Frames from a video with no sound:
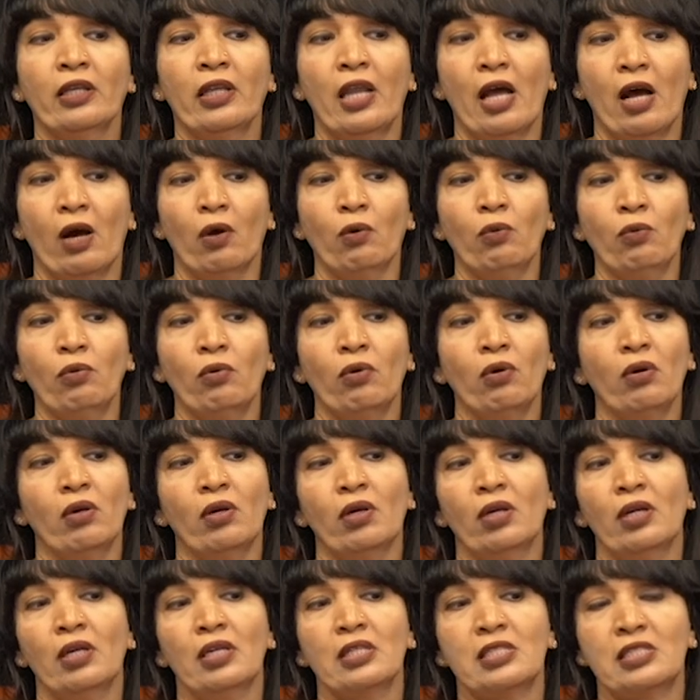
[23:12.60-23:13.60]
Now,
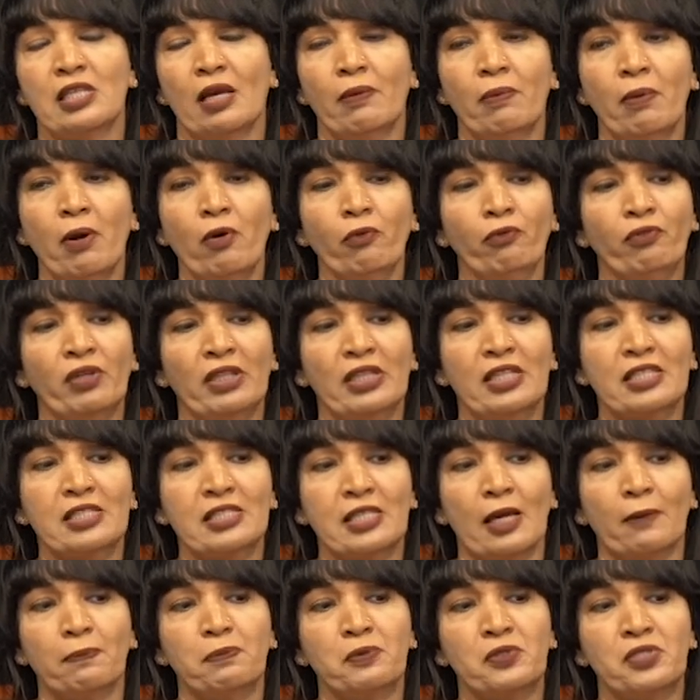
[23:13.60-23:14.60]
somehow when the
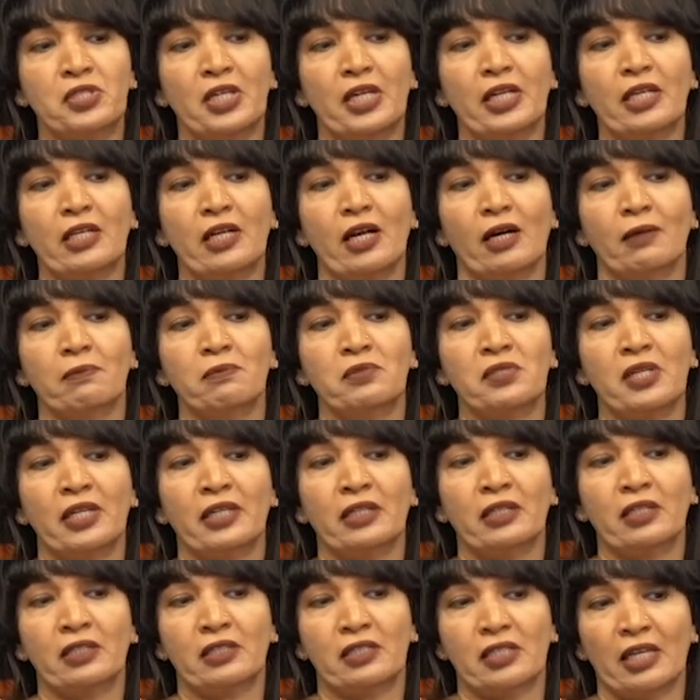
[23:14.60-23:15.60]
substrate comes
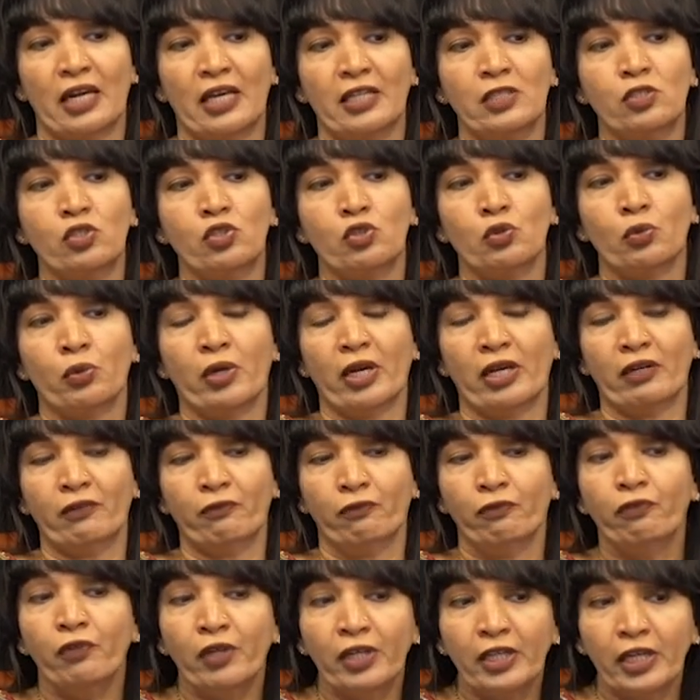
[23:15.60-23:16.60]
and tries to
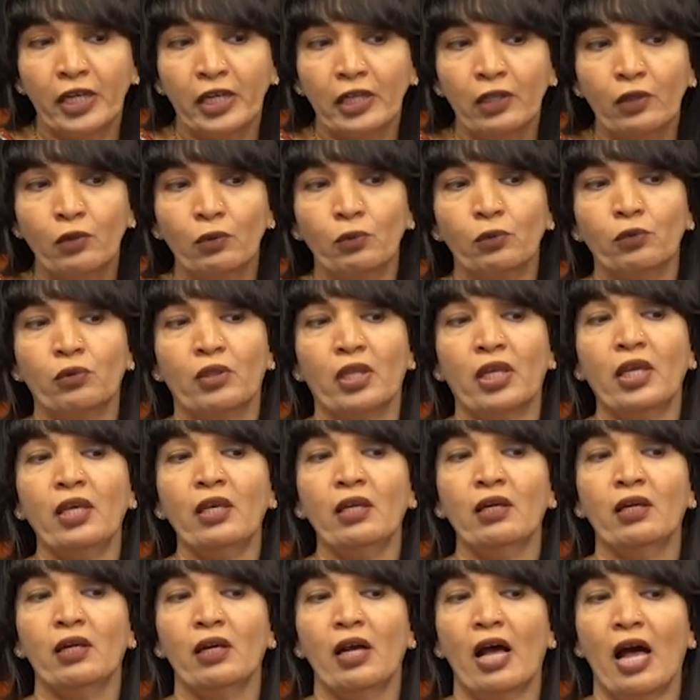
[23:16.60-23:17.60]
get fit into
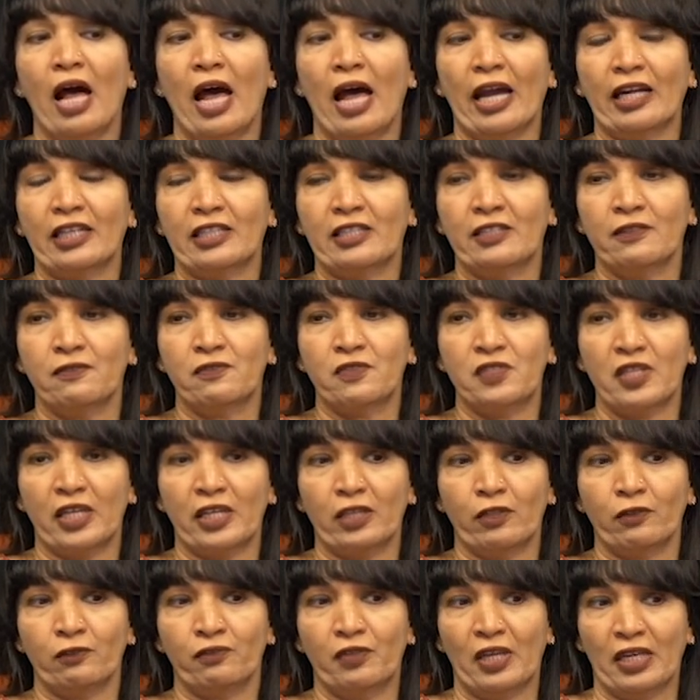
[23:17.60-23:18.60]
the active
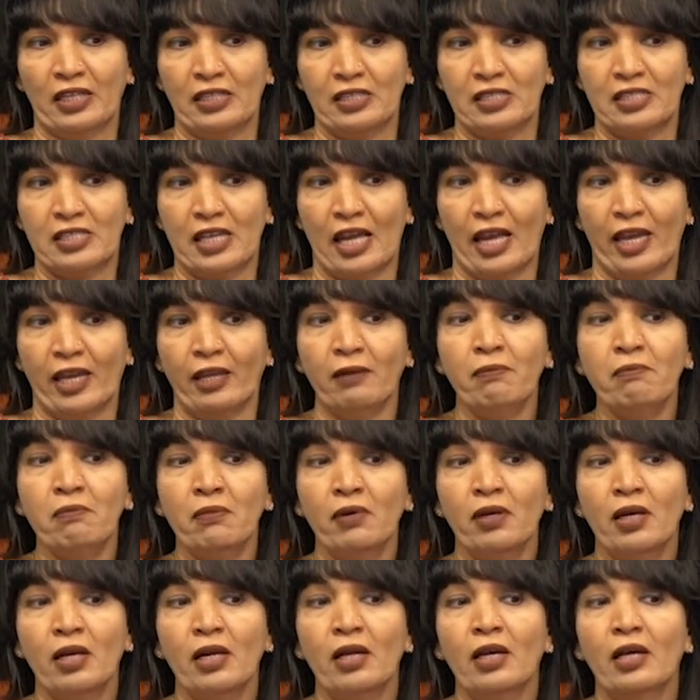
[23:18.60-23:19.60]
site of the
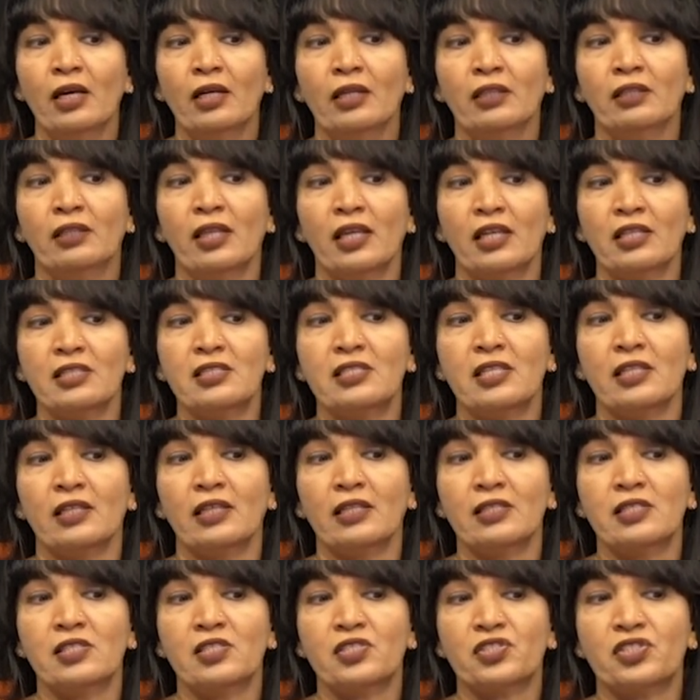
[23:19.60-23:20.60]
enzyme, there is
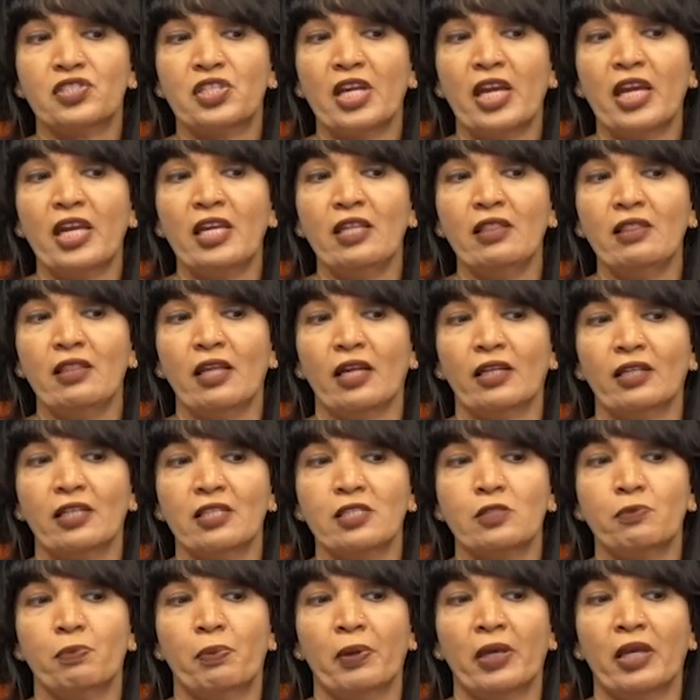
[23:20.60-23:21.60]
a strain that
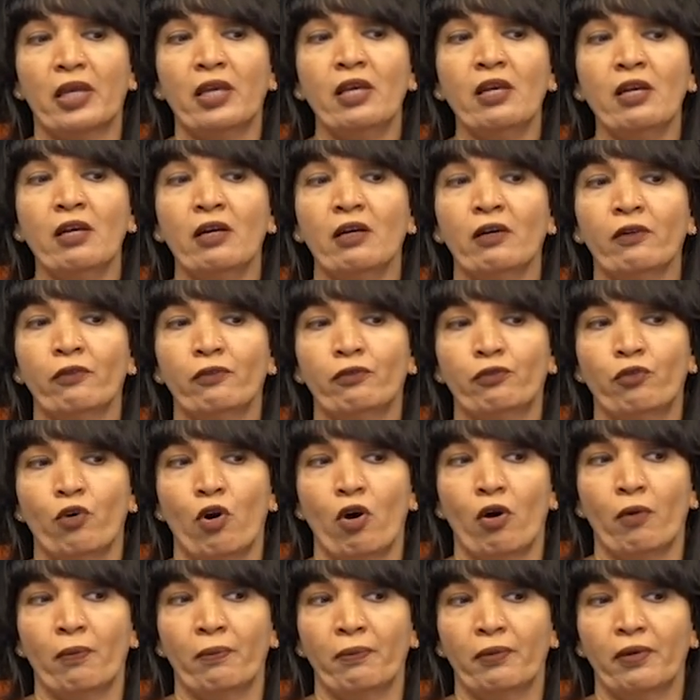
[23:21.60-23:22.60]
is being
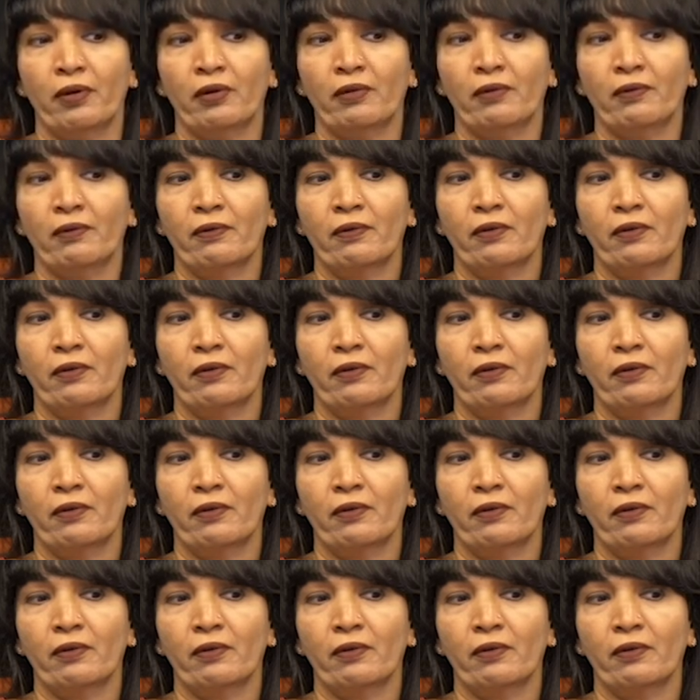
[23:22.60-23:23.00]
formed.